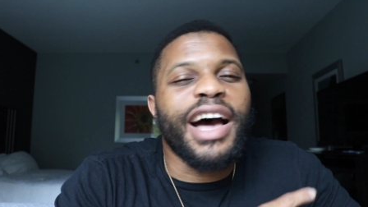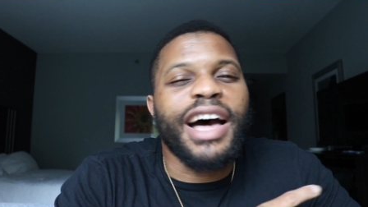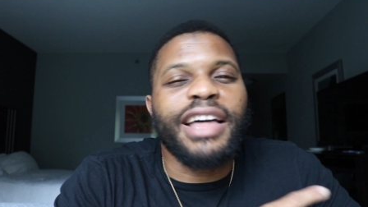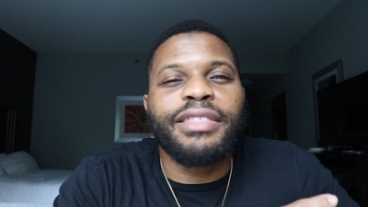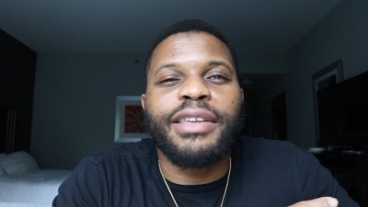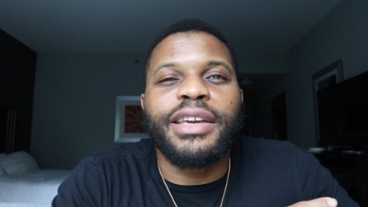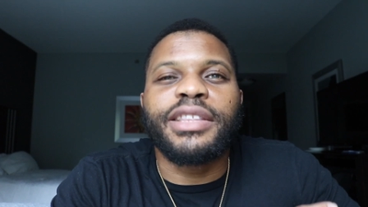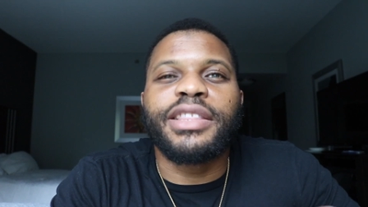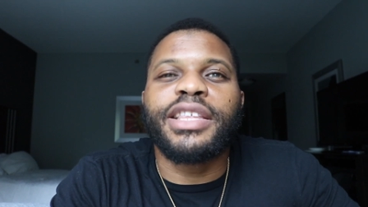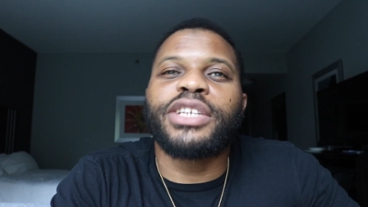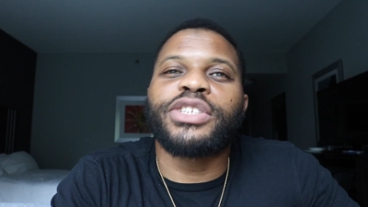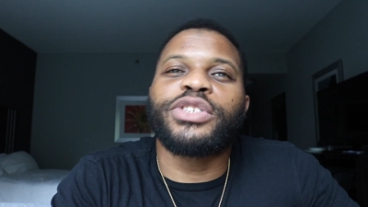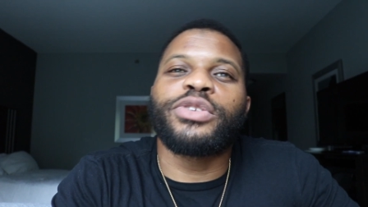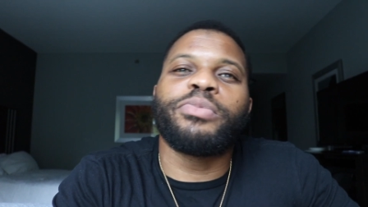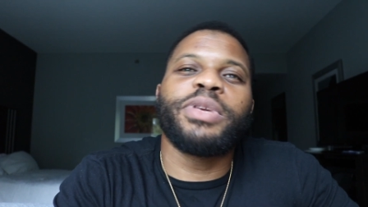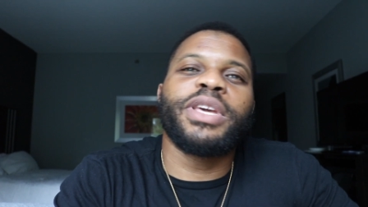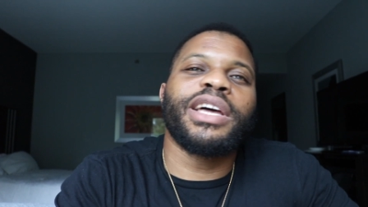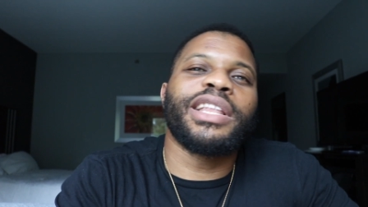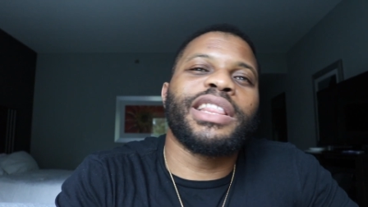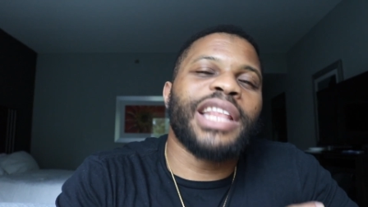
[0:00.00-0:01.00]
I think things
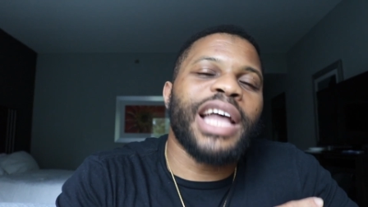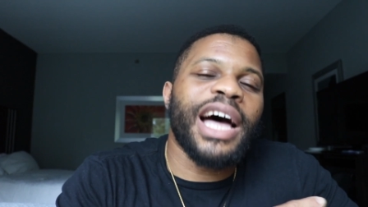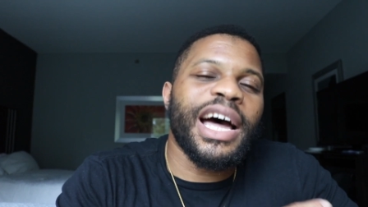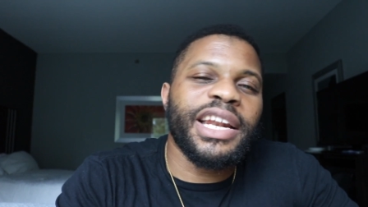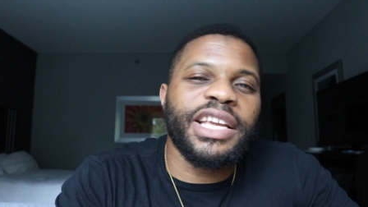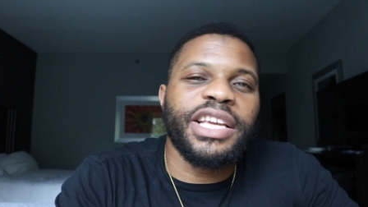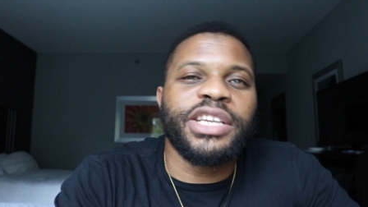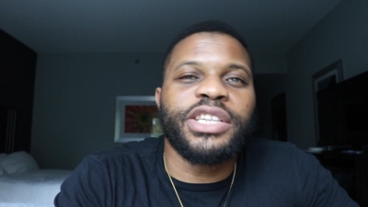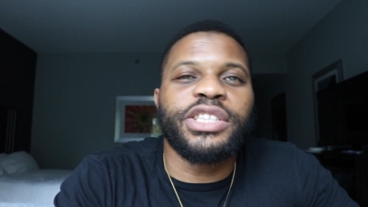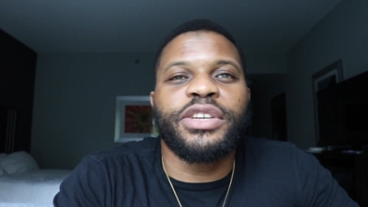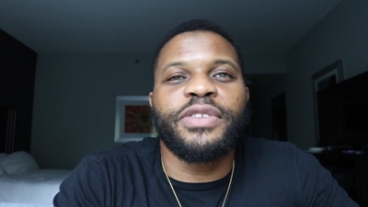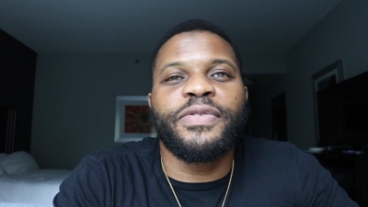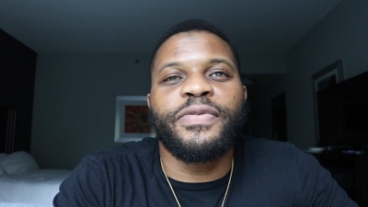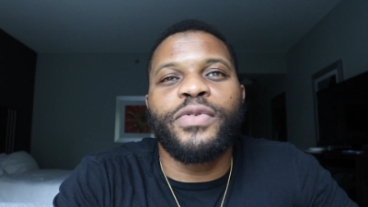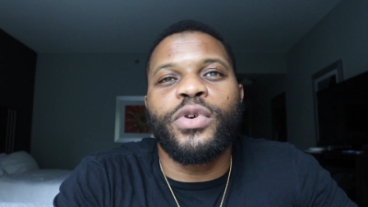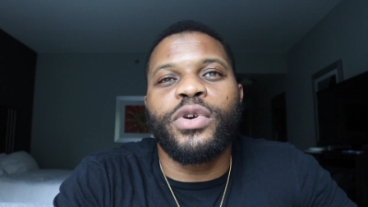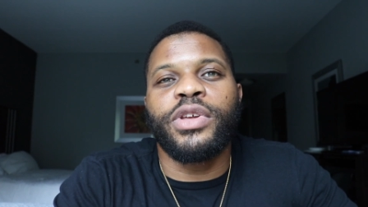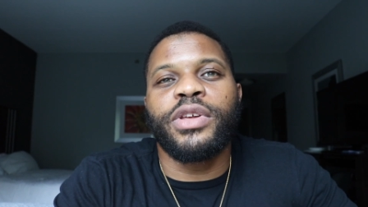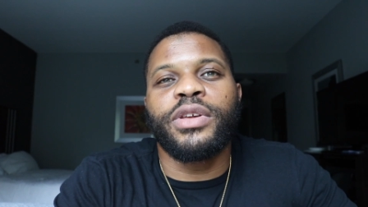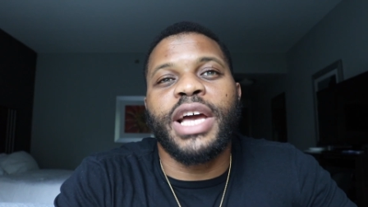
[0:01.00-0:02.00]
will be a lot easier
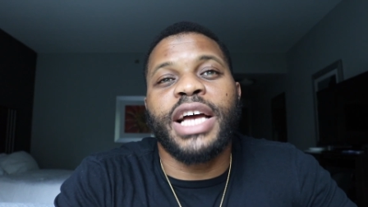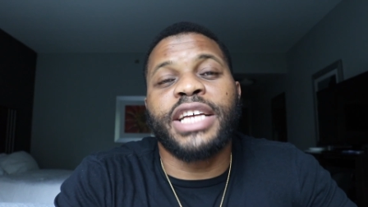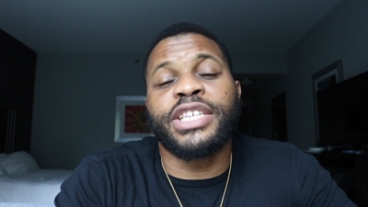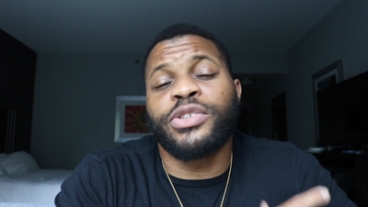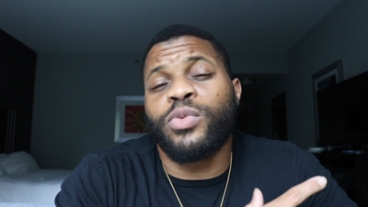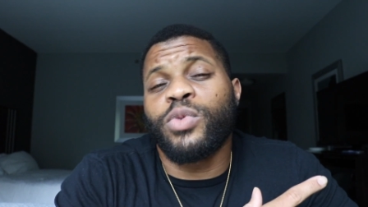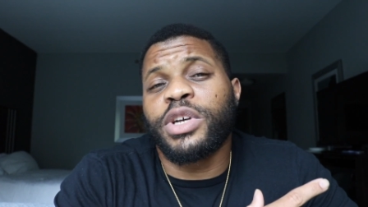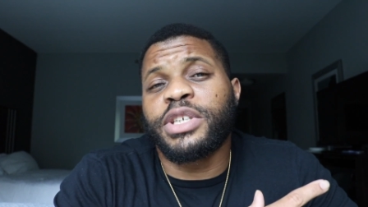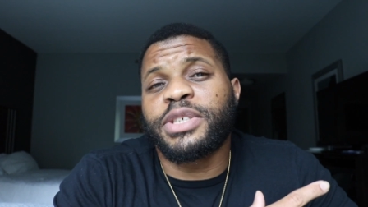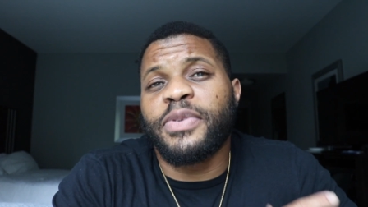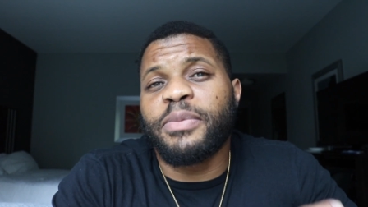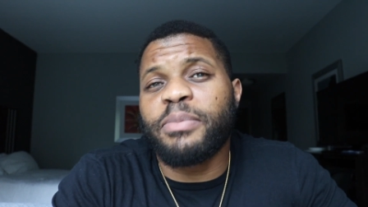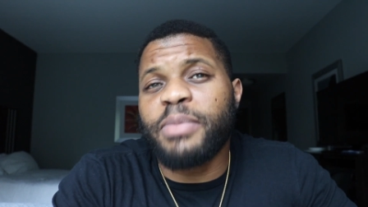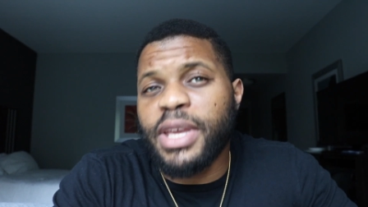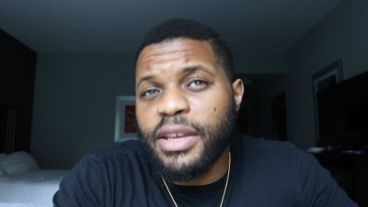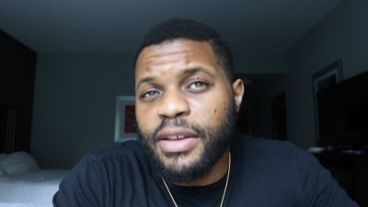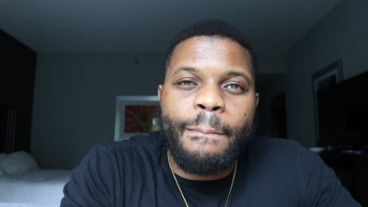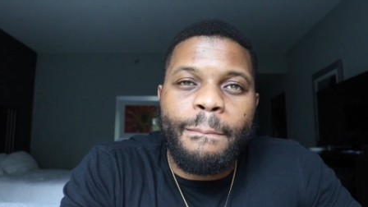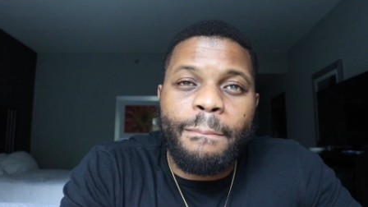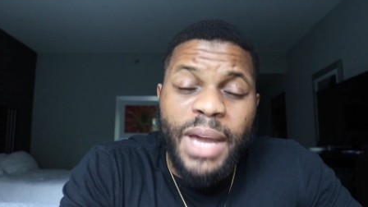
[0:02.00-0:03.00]
for you, as it was for me.